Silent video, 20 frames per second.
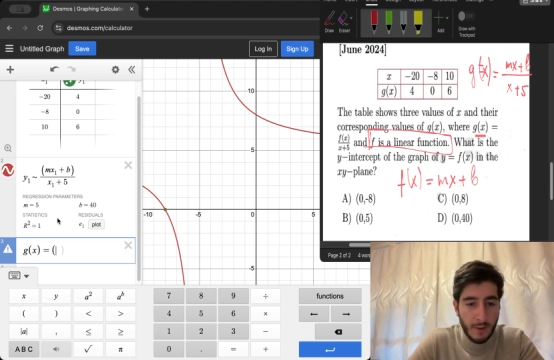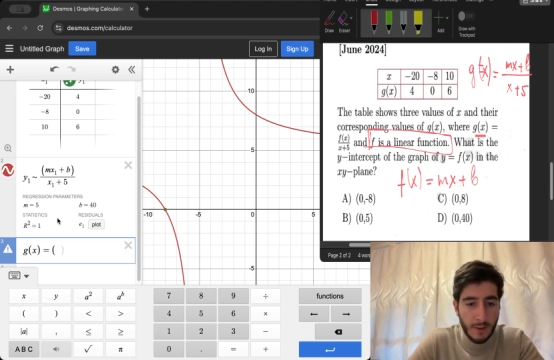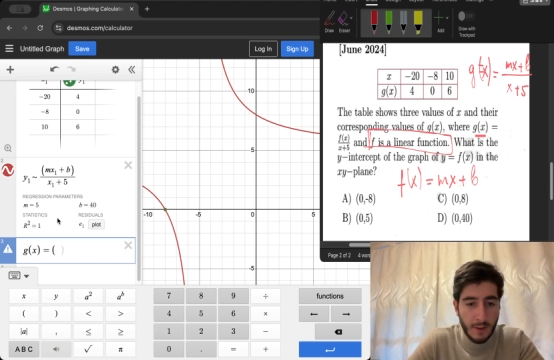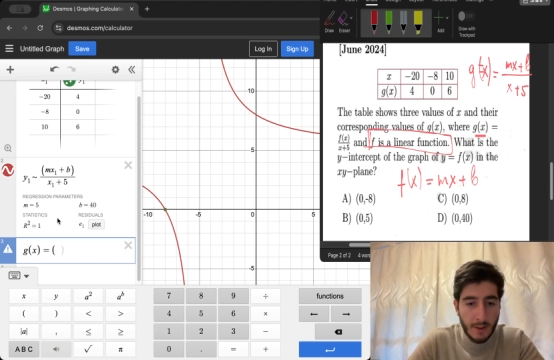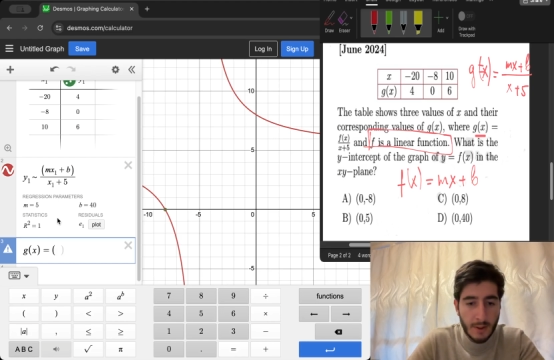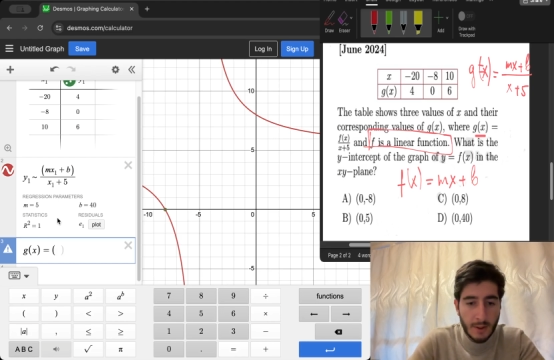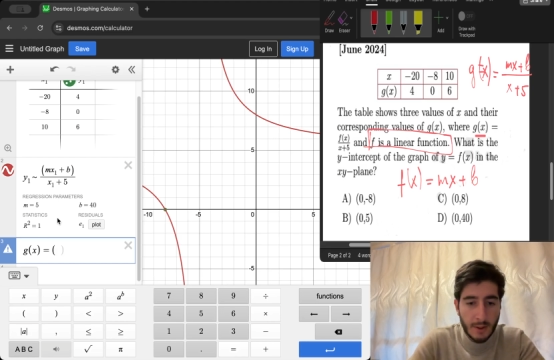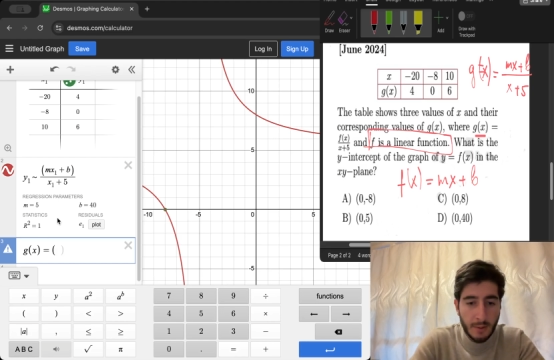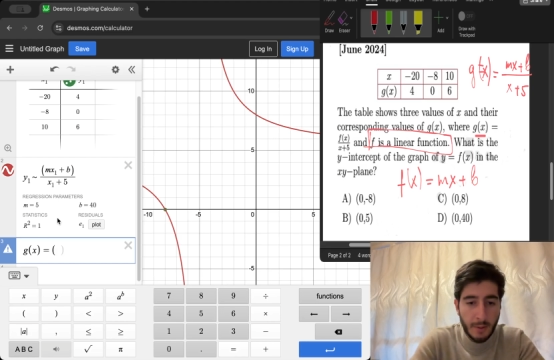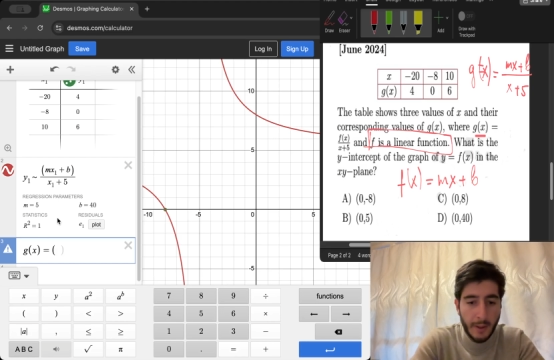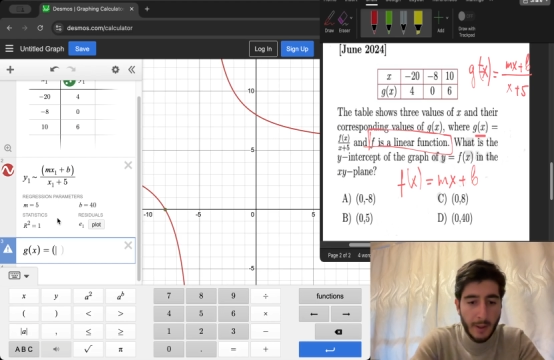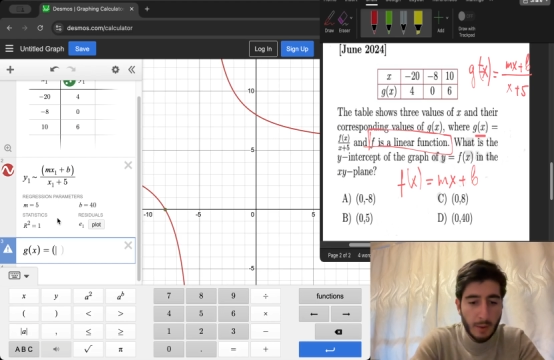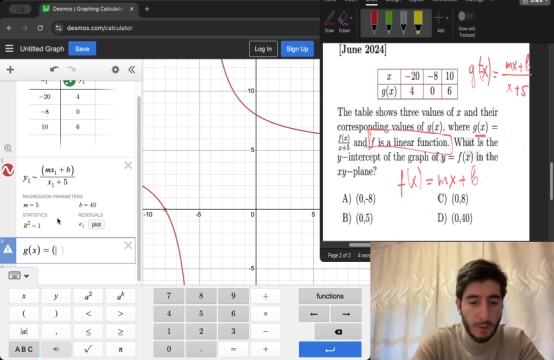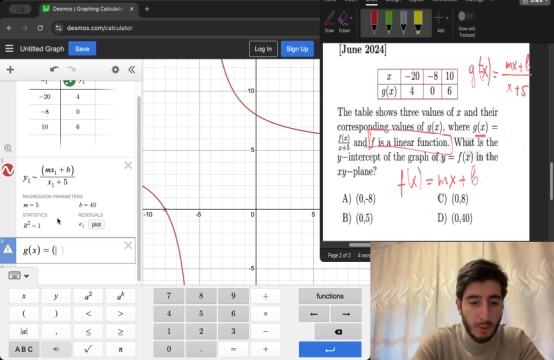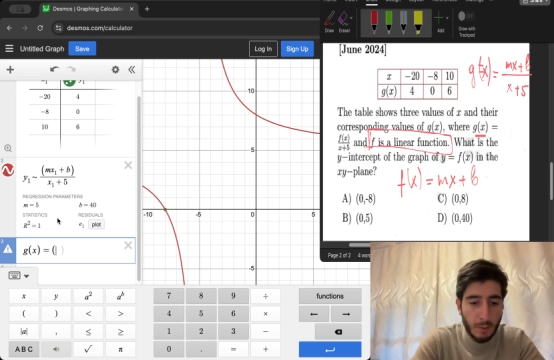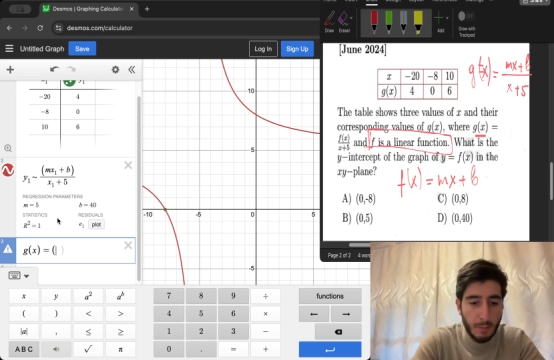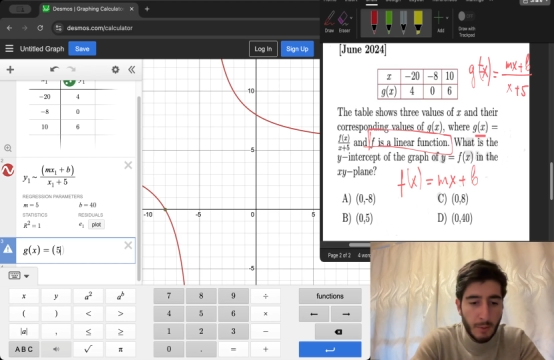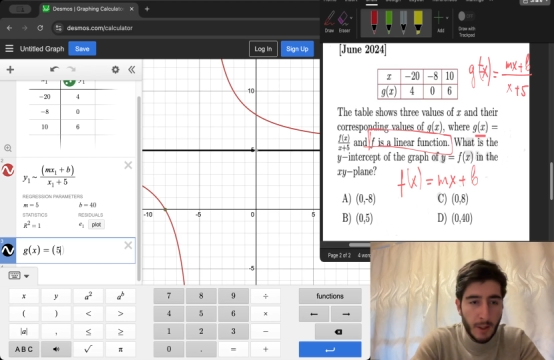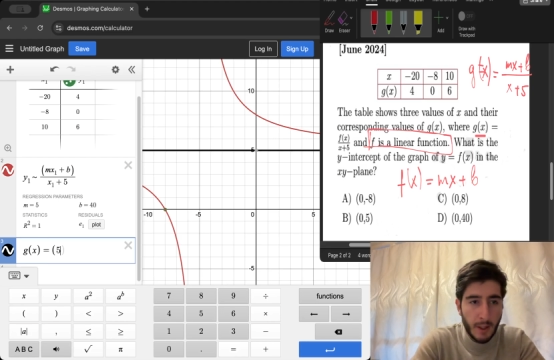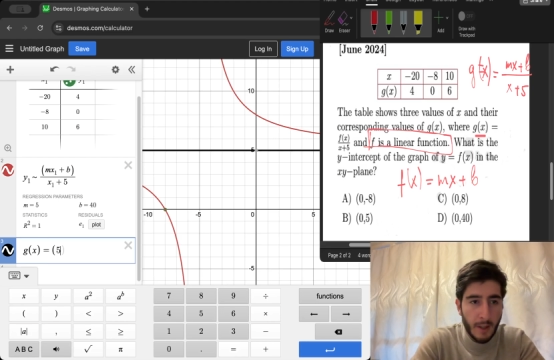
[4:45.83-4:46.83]
it's going
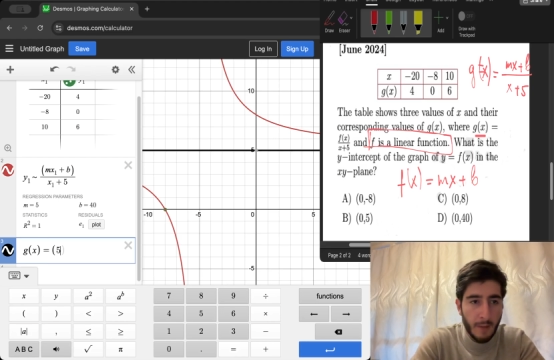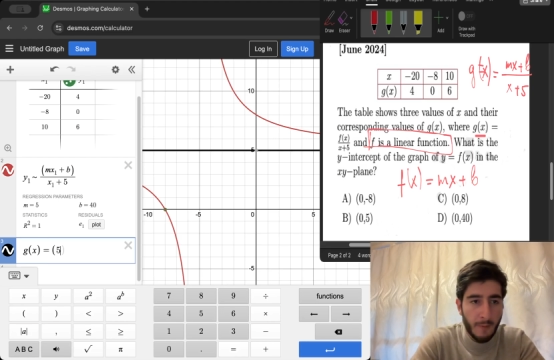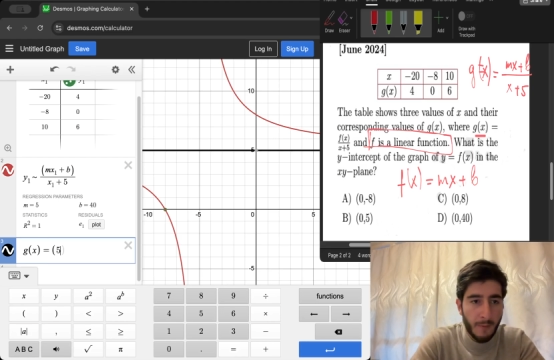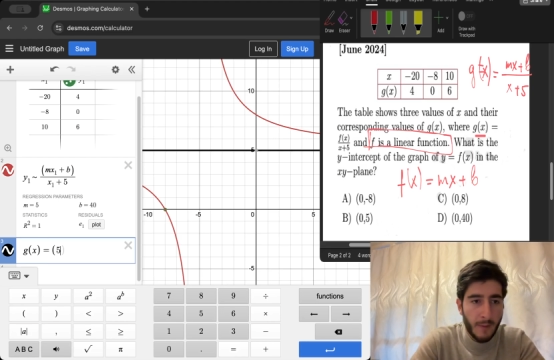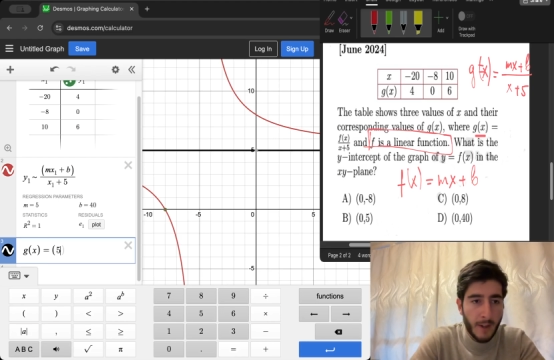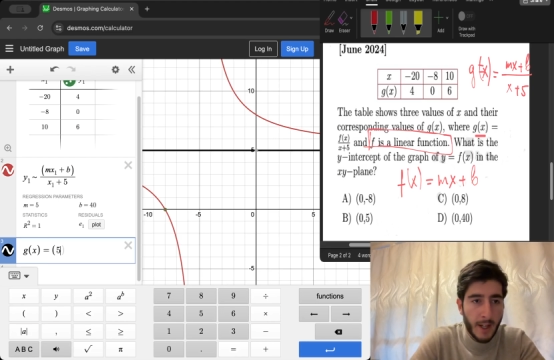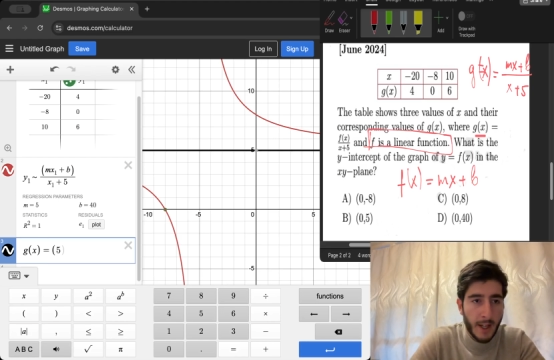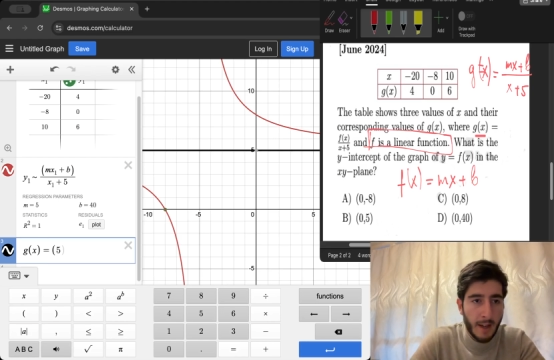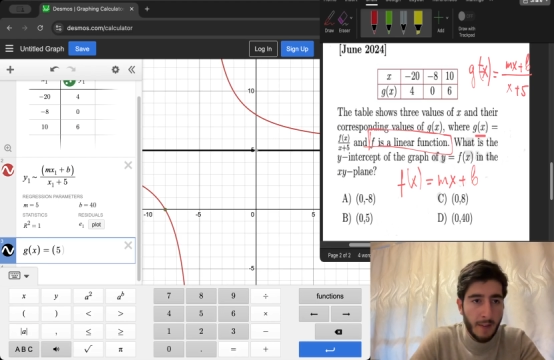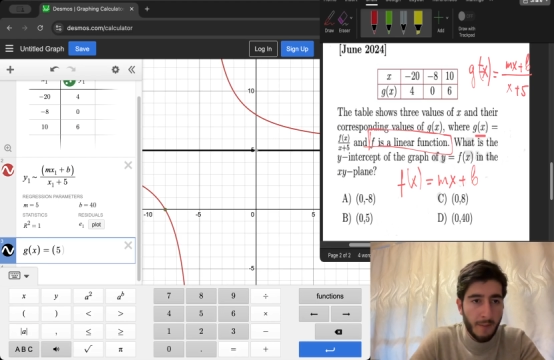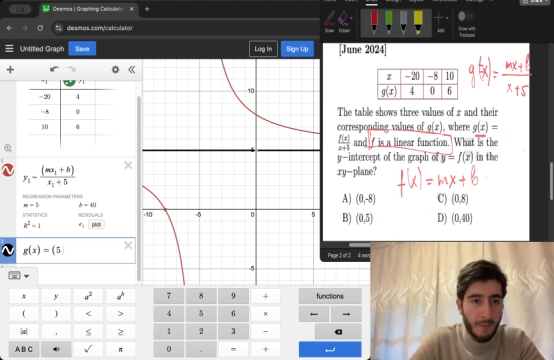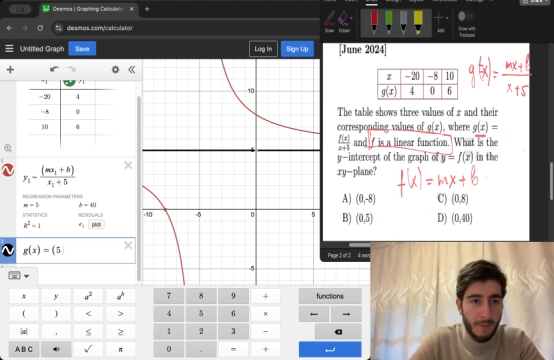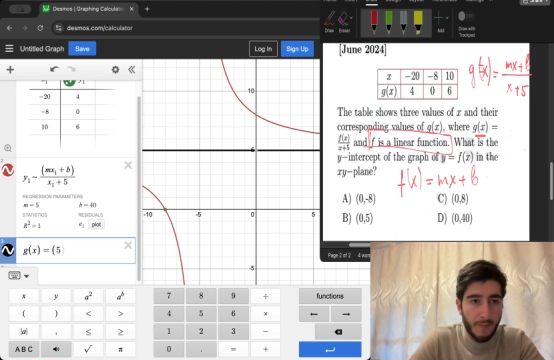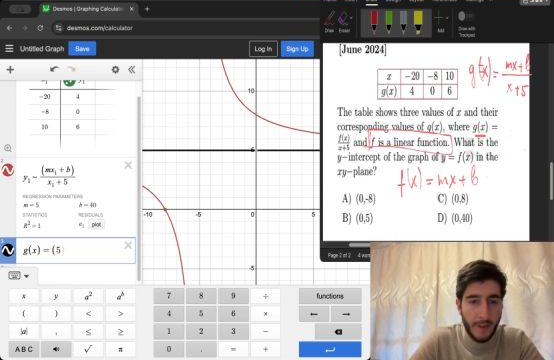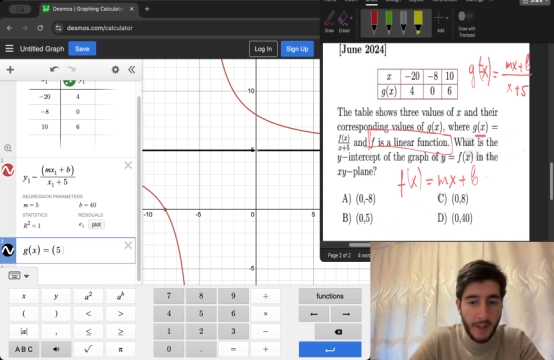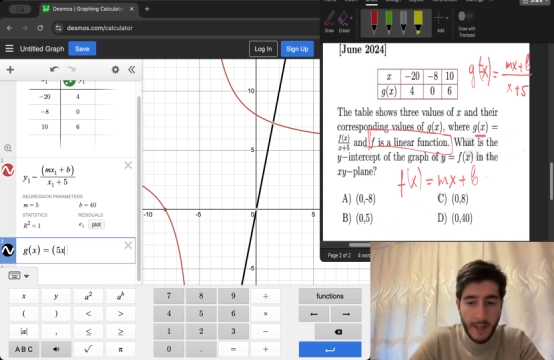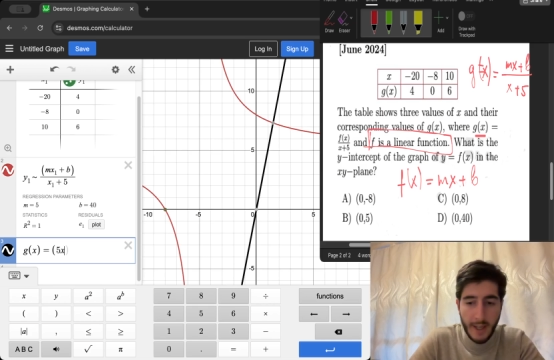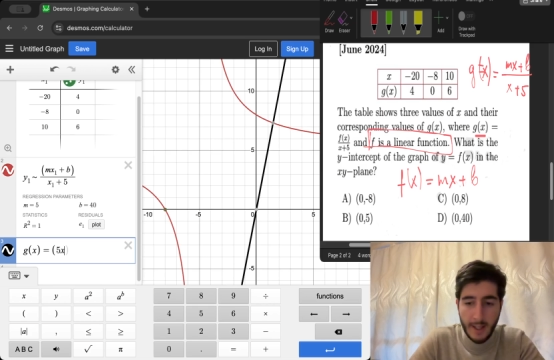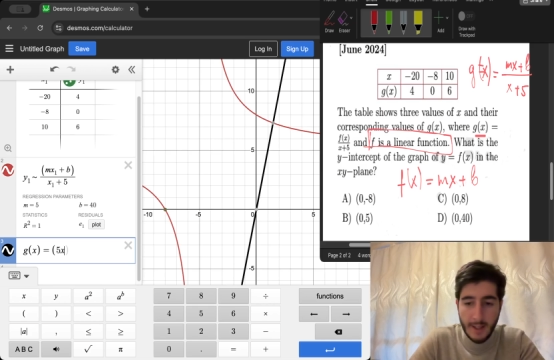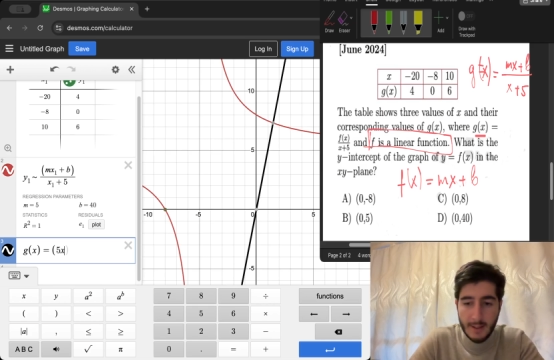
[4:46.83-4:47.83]
to be a
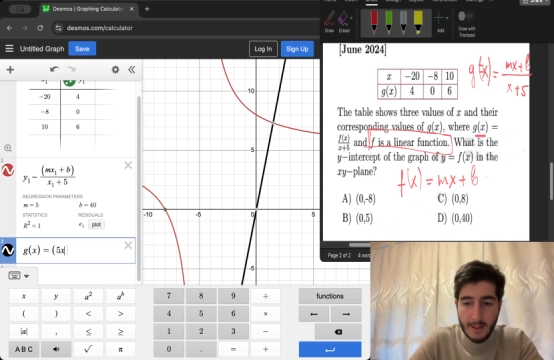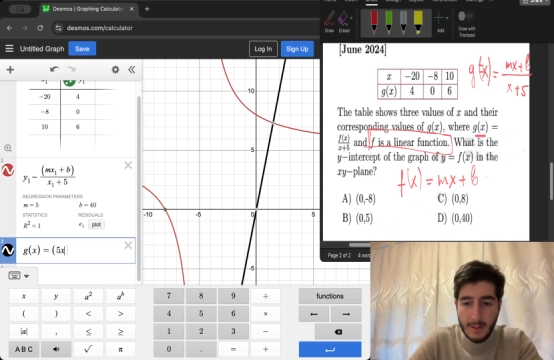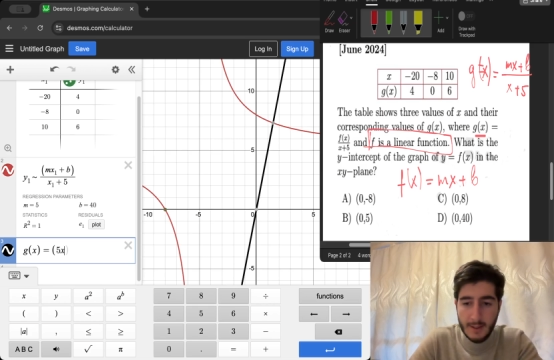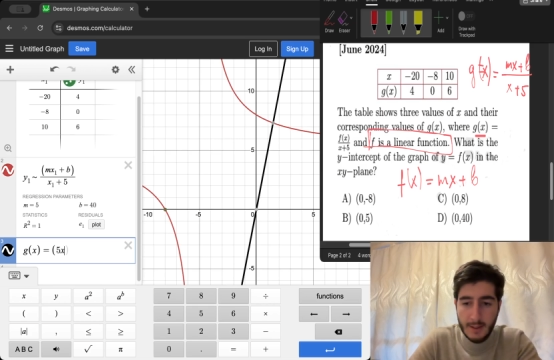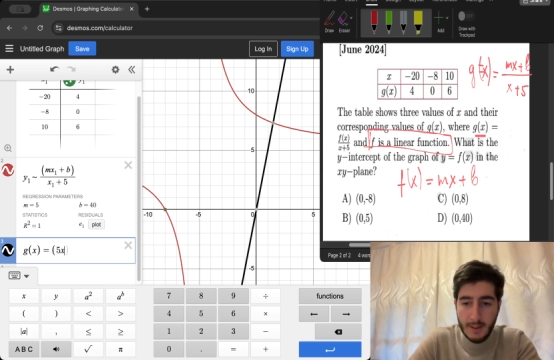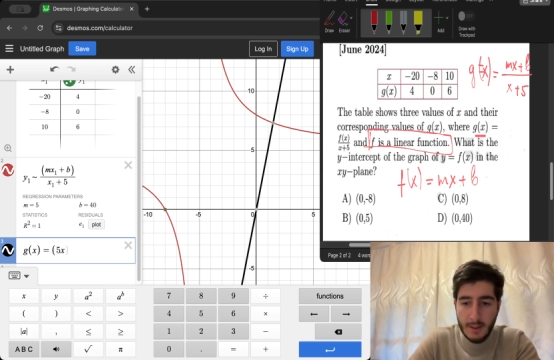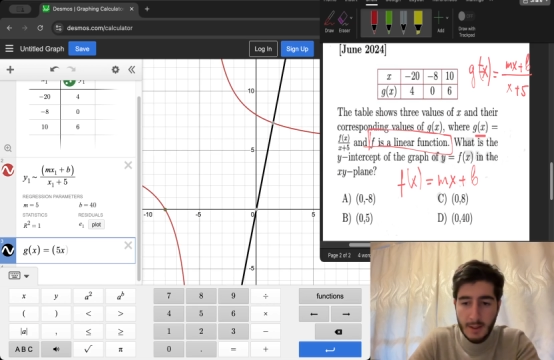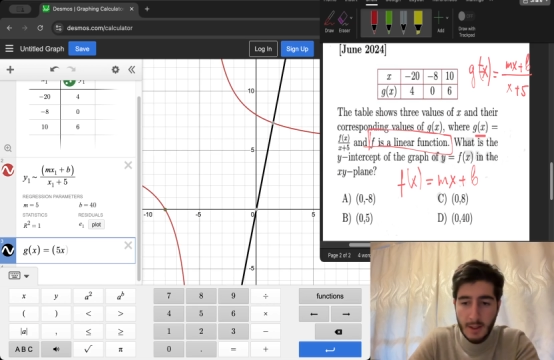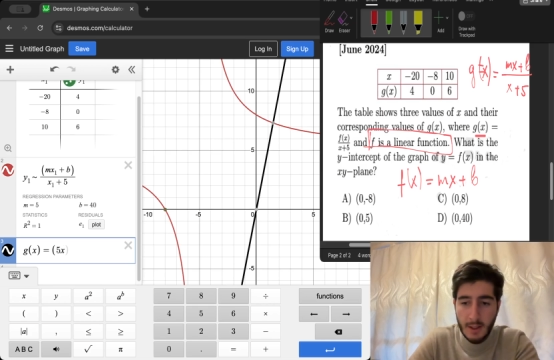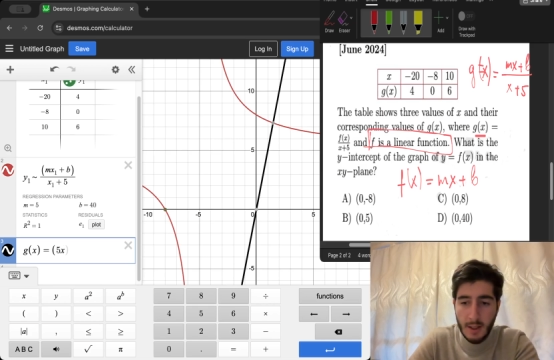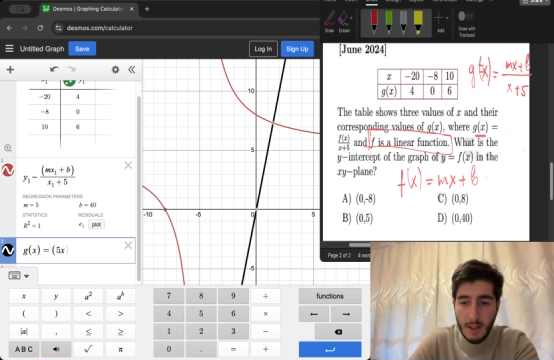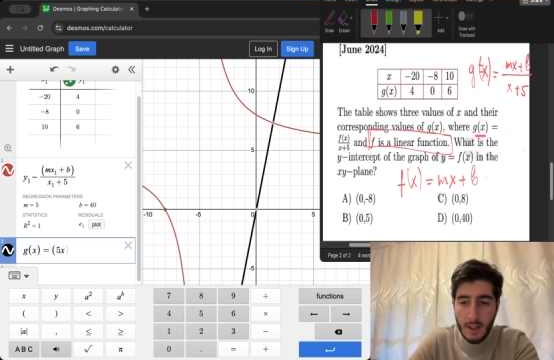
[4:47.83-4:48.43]
5x